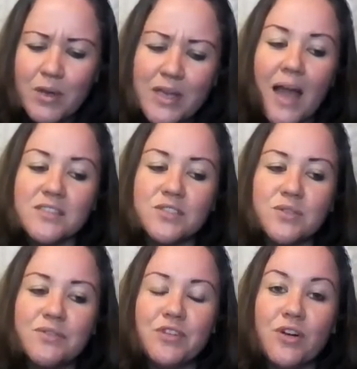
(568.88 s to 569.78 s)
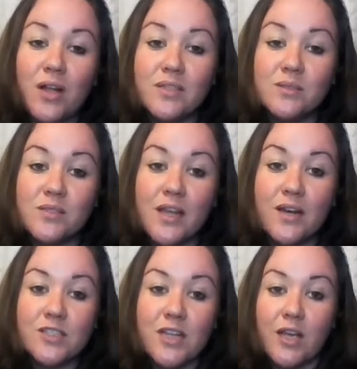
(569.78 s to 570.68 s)
But yeah. So if you're on
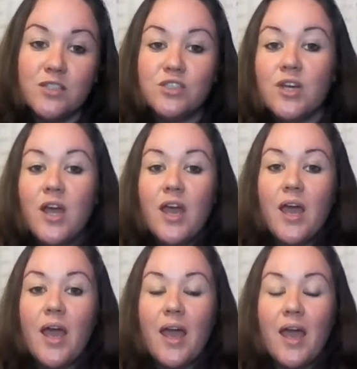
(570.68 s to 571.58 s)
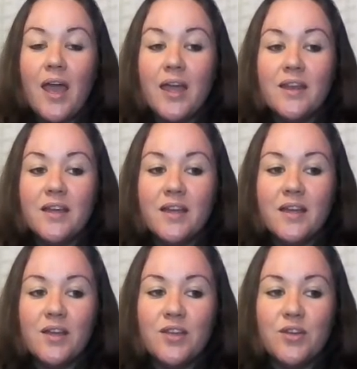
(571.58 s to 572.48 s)
center stage and
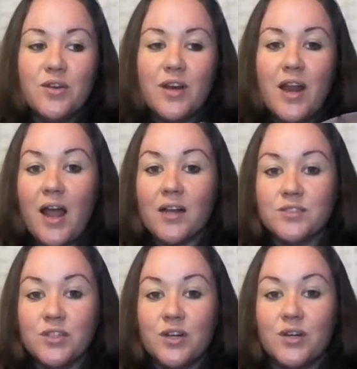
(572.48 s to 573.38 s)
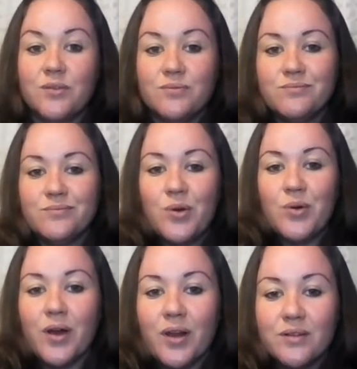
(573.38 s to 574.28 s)
you're an actor,
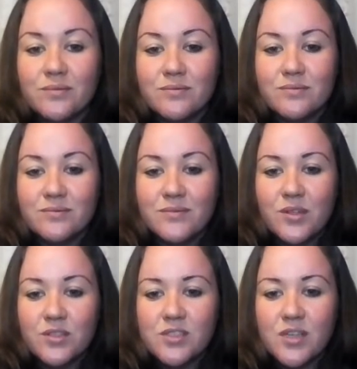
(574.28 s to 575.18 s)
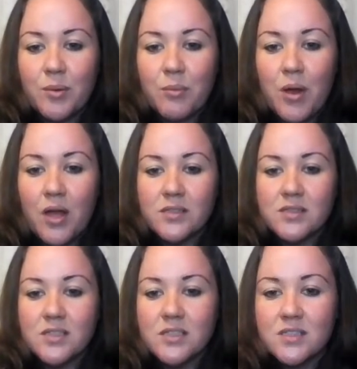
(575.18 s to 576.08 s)
I'm just gonna
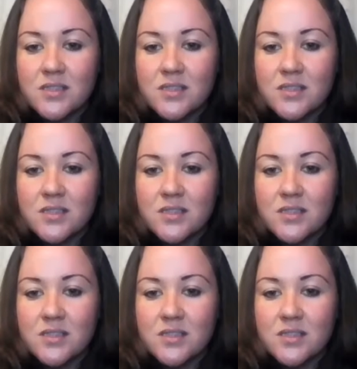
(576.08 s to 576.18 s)
pause.